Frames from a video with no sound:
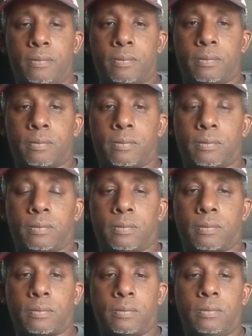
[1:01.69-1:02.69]

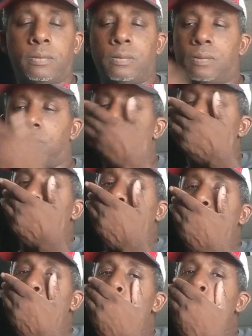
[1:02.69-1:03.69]

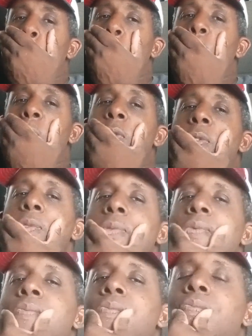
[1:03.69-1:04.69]

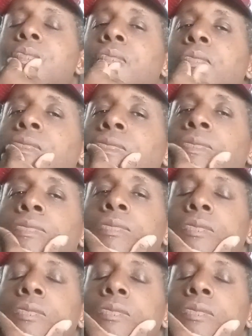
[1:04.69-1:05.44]
Nothing is said.